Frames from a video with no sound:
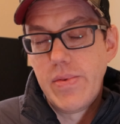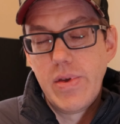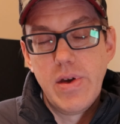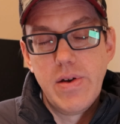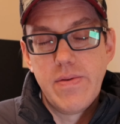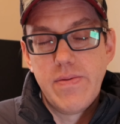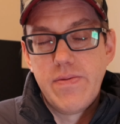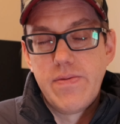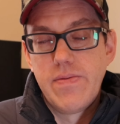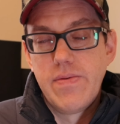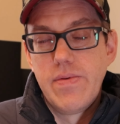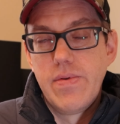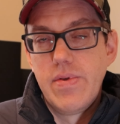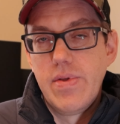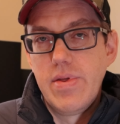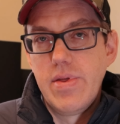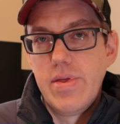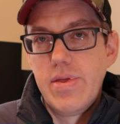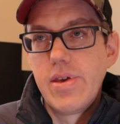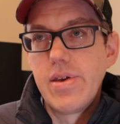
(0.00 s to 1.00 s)
if
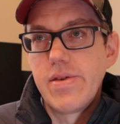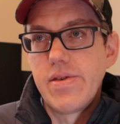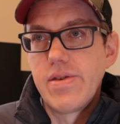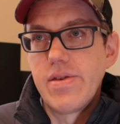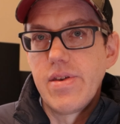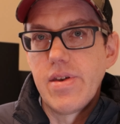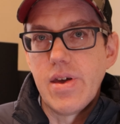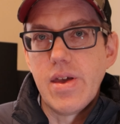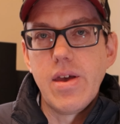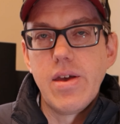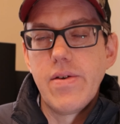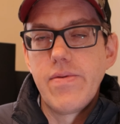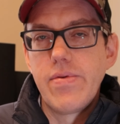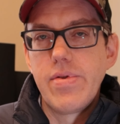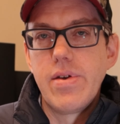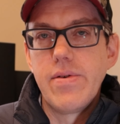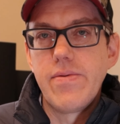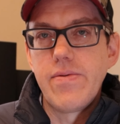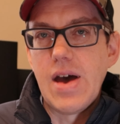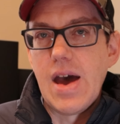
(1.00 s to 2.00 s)

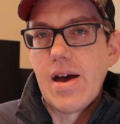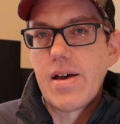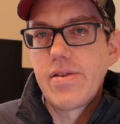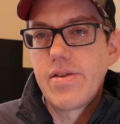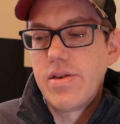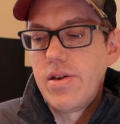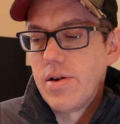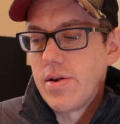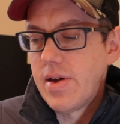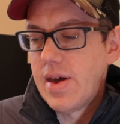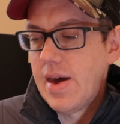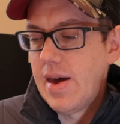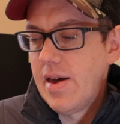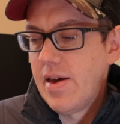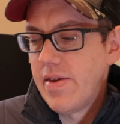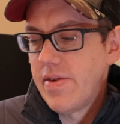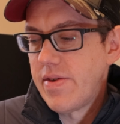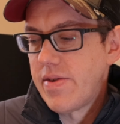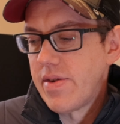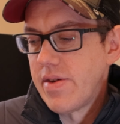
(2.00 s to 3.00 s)
the facts of your
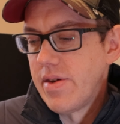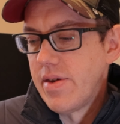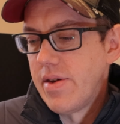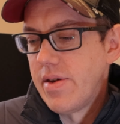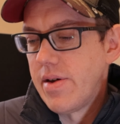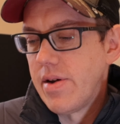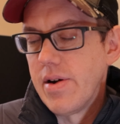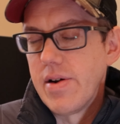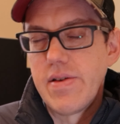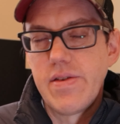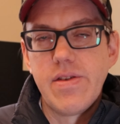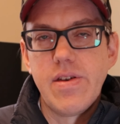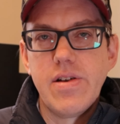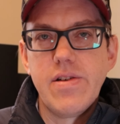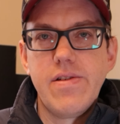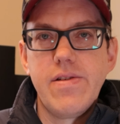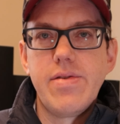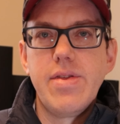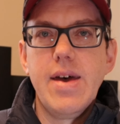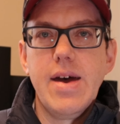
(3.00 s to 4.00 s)
case are
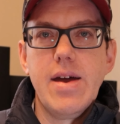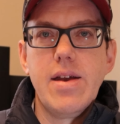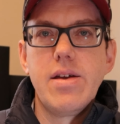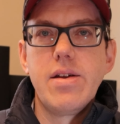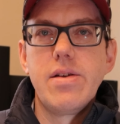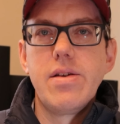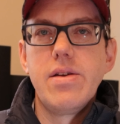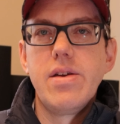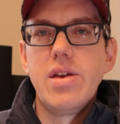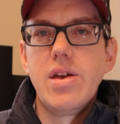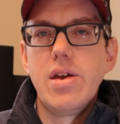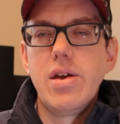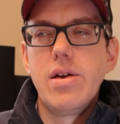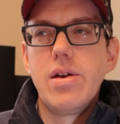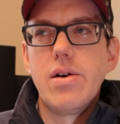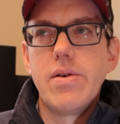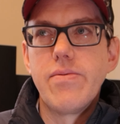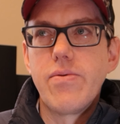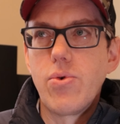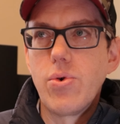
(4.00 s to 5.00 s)
such that,
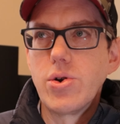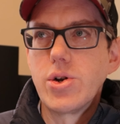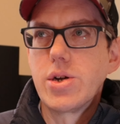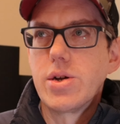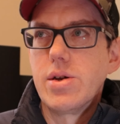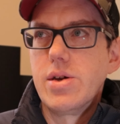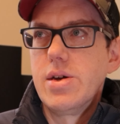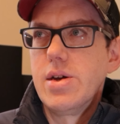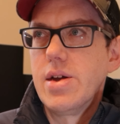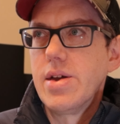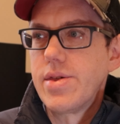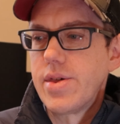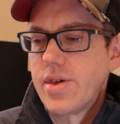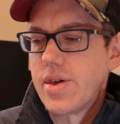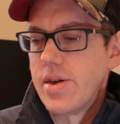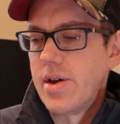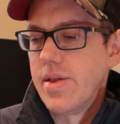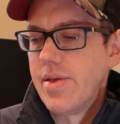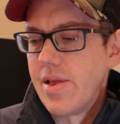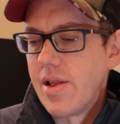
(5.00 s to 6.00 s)
unfortunately, it's
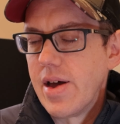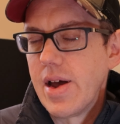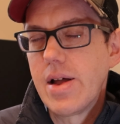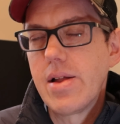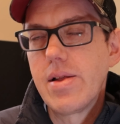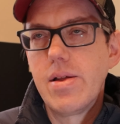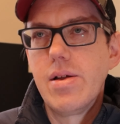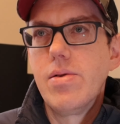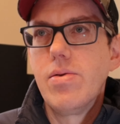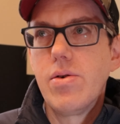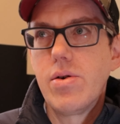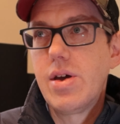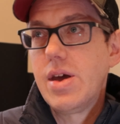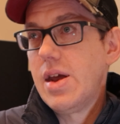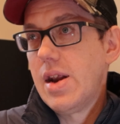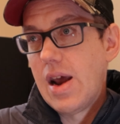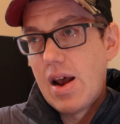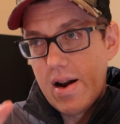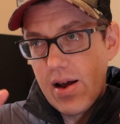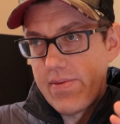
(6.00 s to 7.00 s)
unlikely.
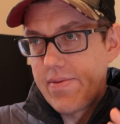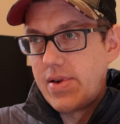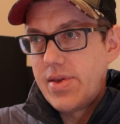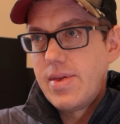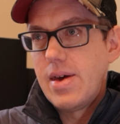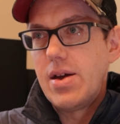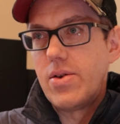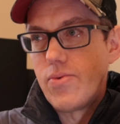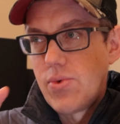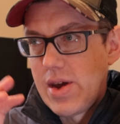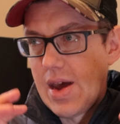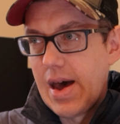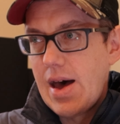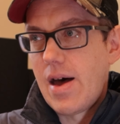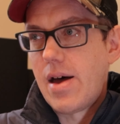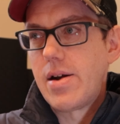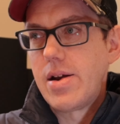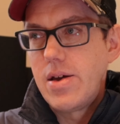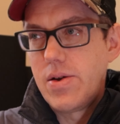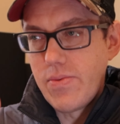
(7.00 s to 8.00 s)
Looking at everything in
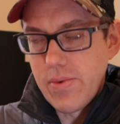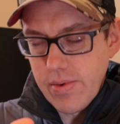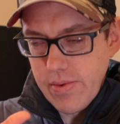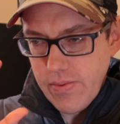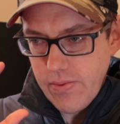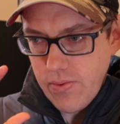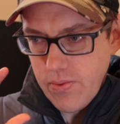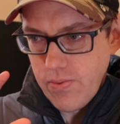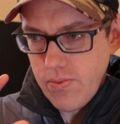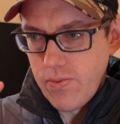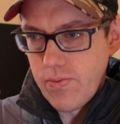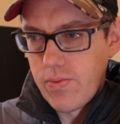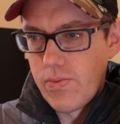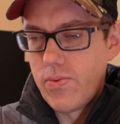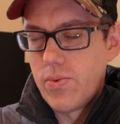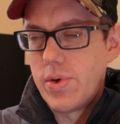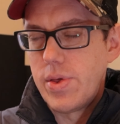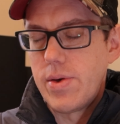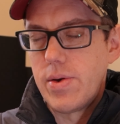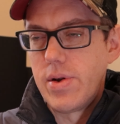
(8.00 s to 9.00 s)
reality
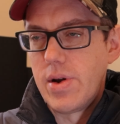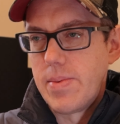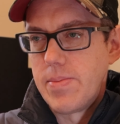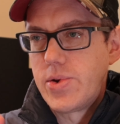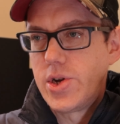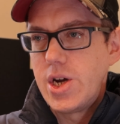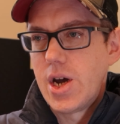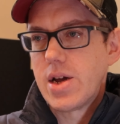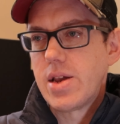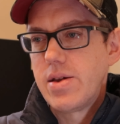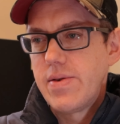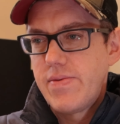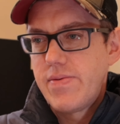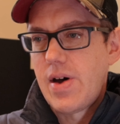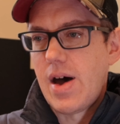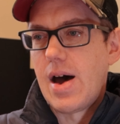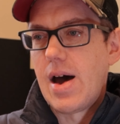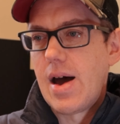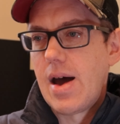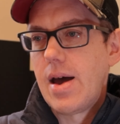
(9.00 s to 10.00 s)
with an objective
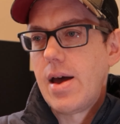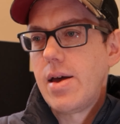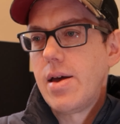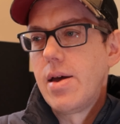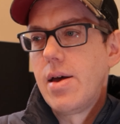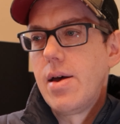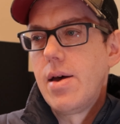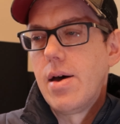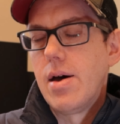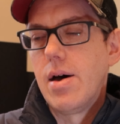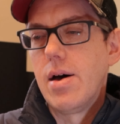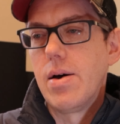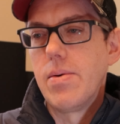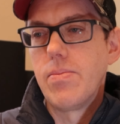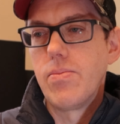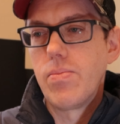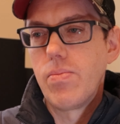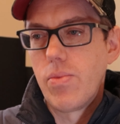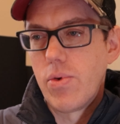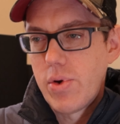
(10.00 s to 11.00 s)
eye,
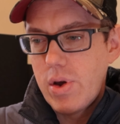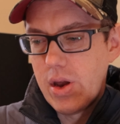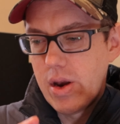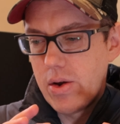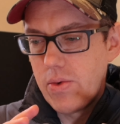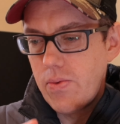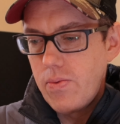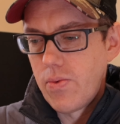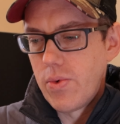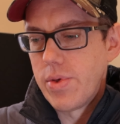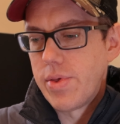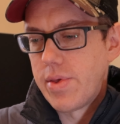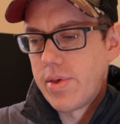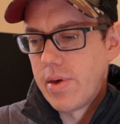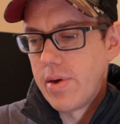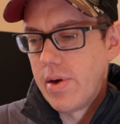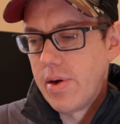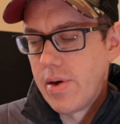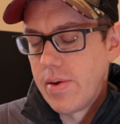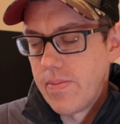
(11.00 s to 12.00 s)
looking at with
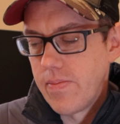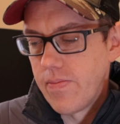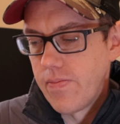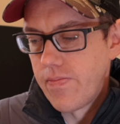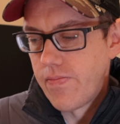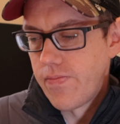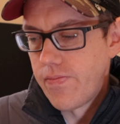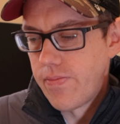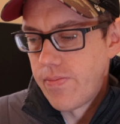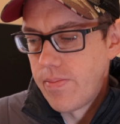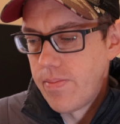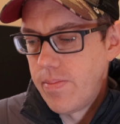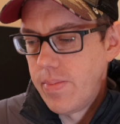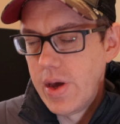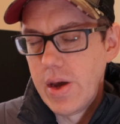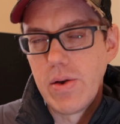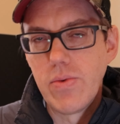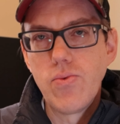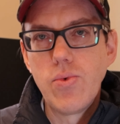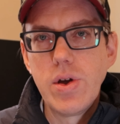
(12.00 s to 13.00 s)

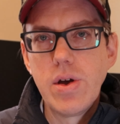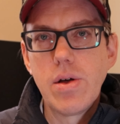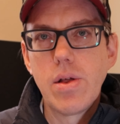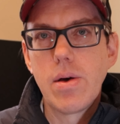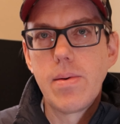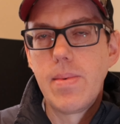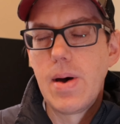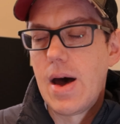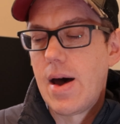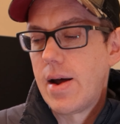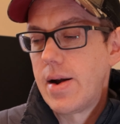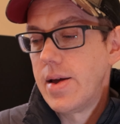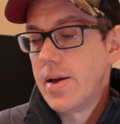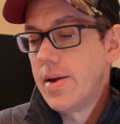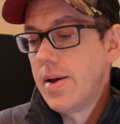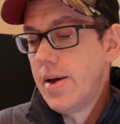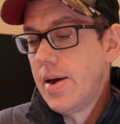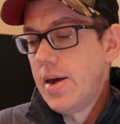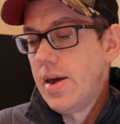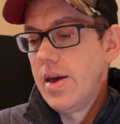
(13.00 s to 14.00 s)
being real about
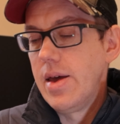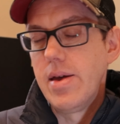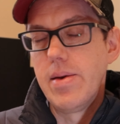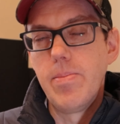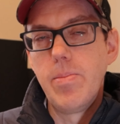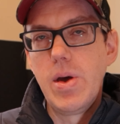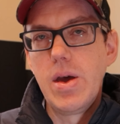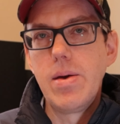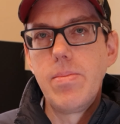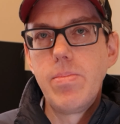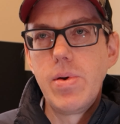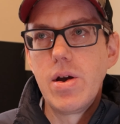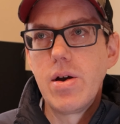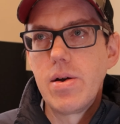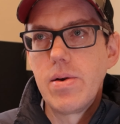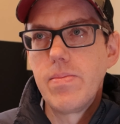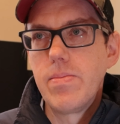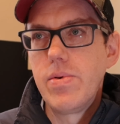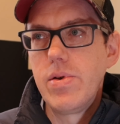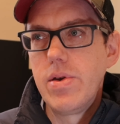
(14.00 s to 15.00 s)
it, it may
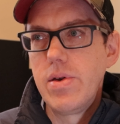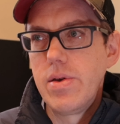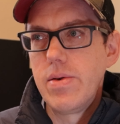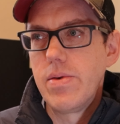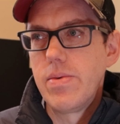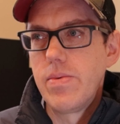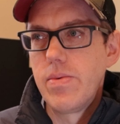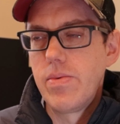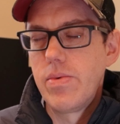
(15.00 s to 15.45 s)
be